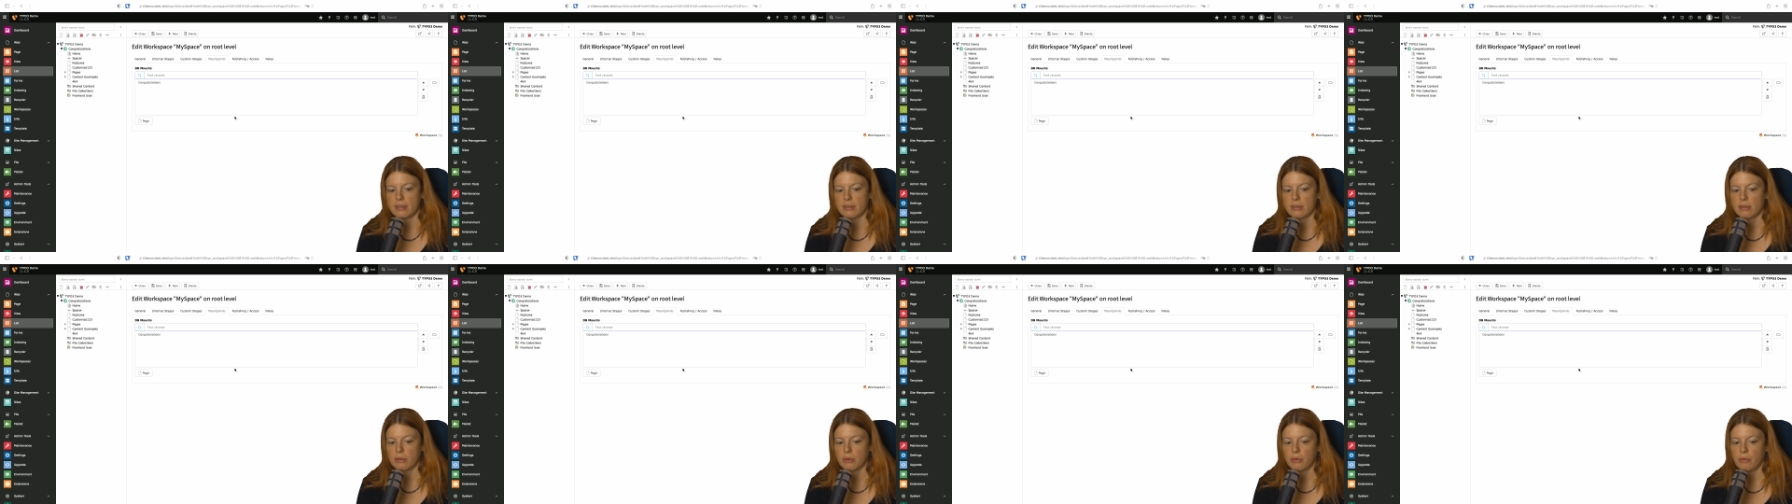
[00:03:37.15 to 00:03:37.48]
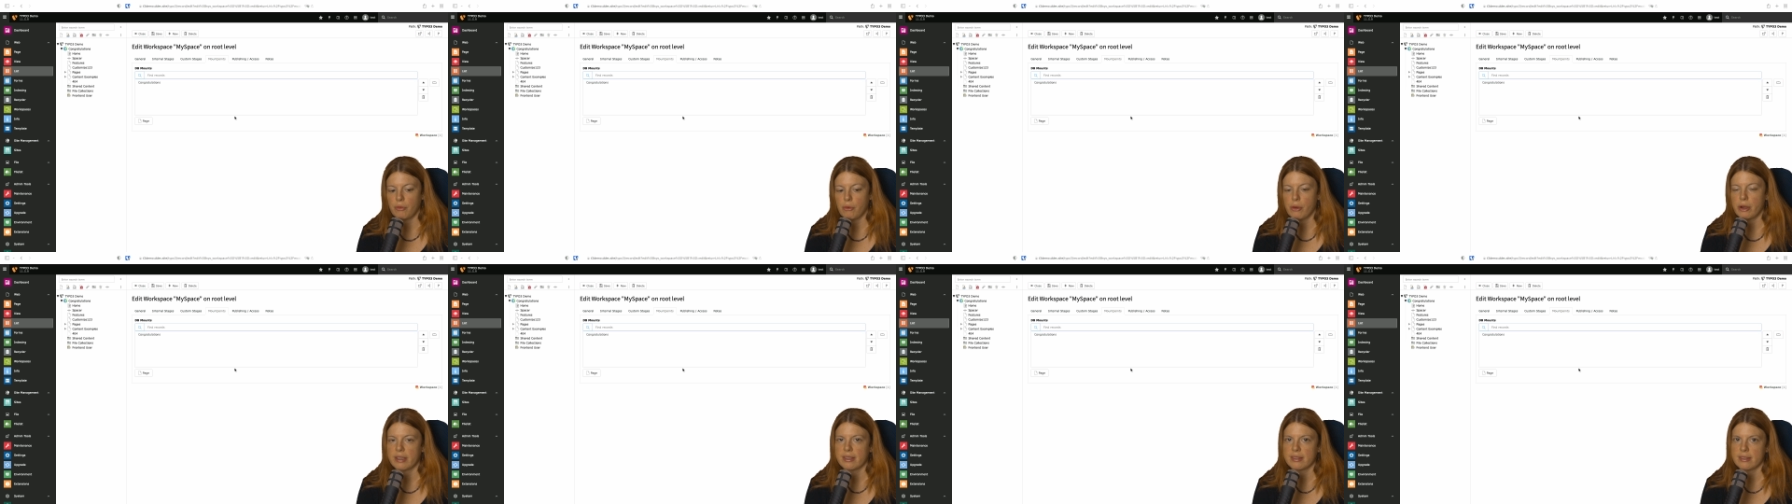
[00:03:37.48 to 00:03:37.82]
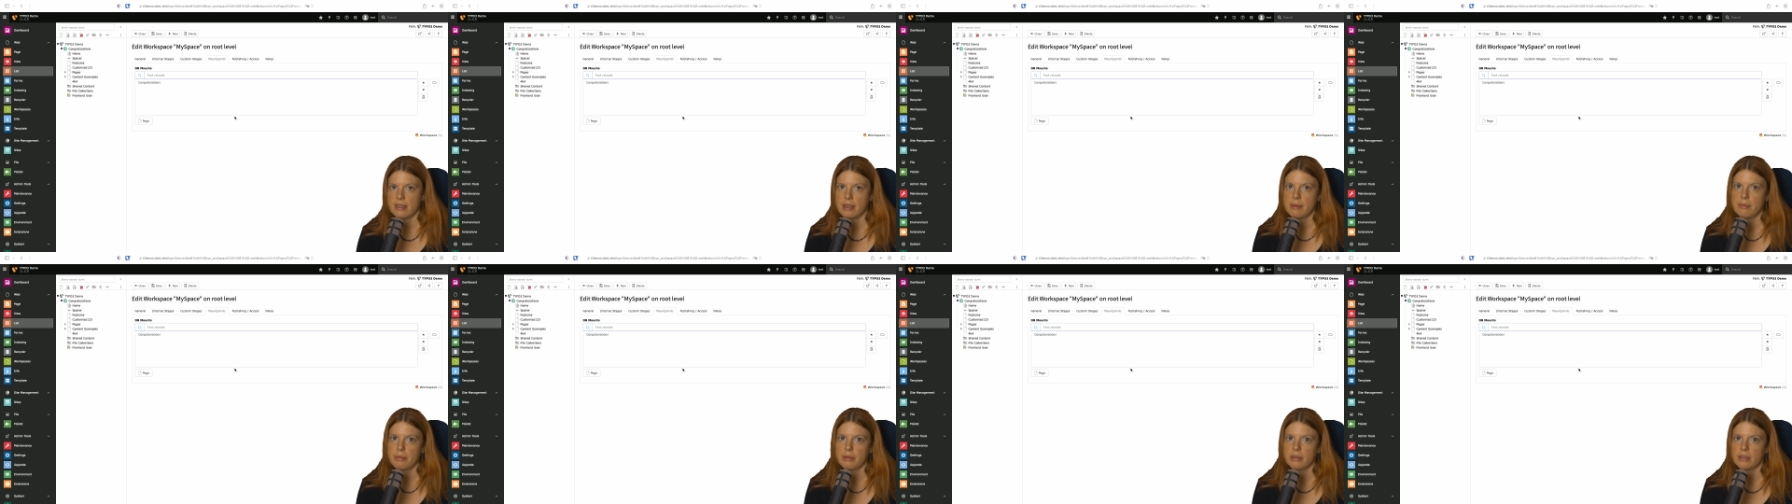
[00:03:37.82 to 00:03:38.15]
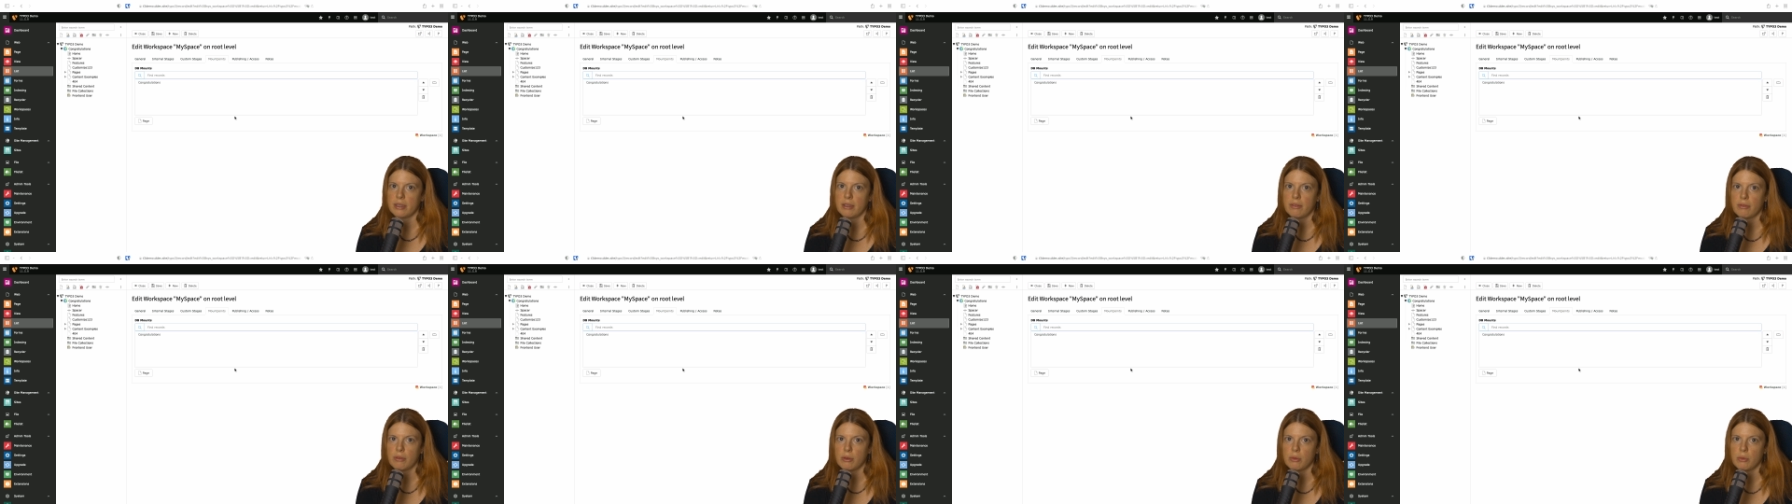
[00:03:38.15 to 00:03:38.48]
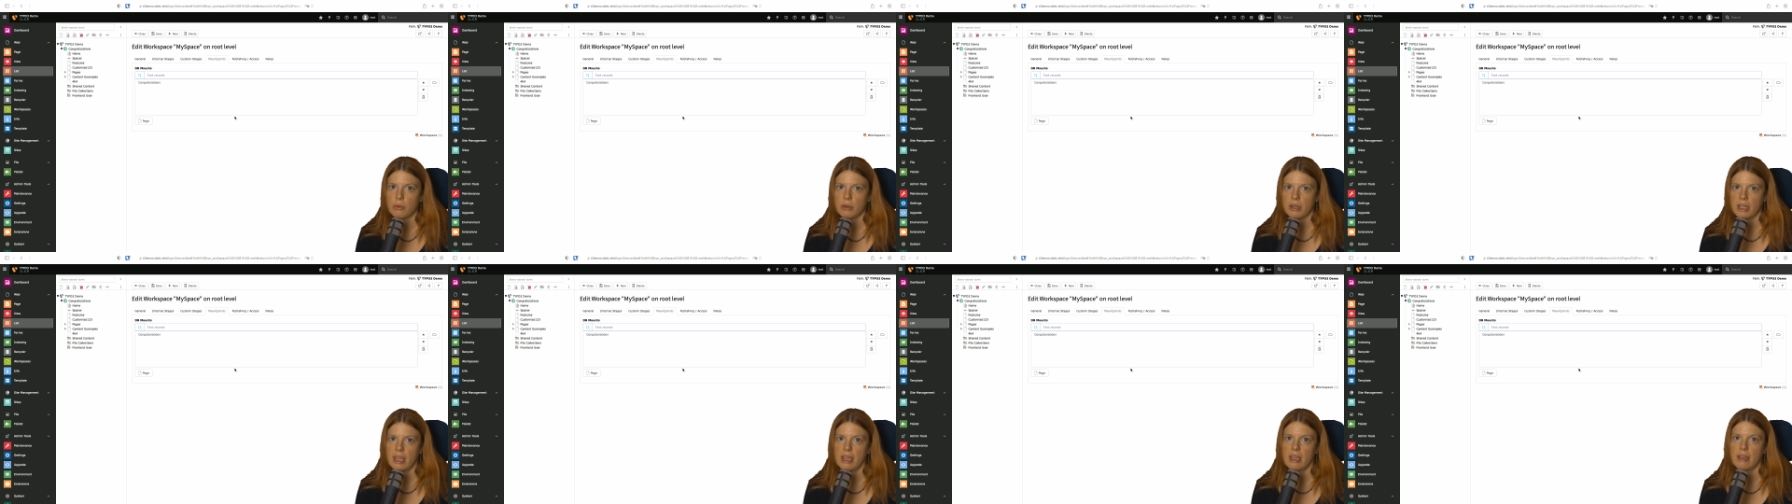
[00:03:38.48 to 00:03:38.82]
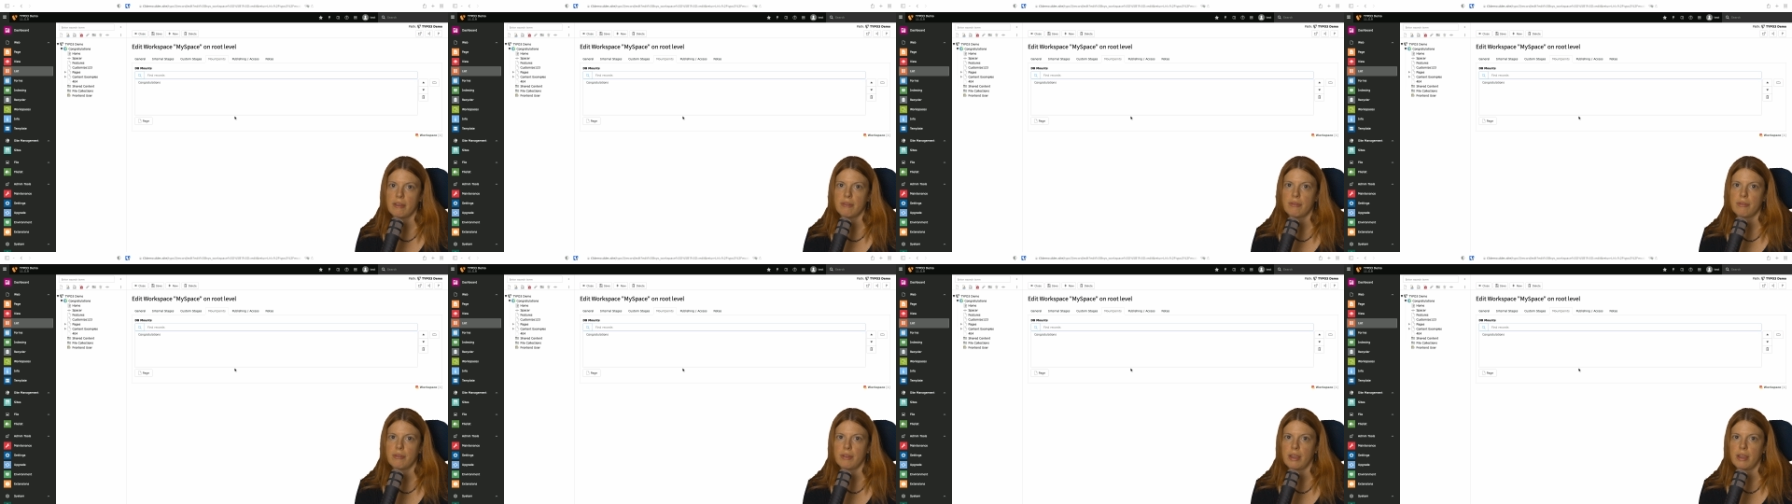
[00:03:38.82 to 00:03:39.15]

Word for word: So for example, if you would have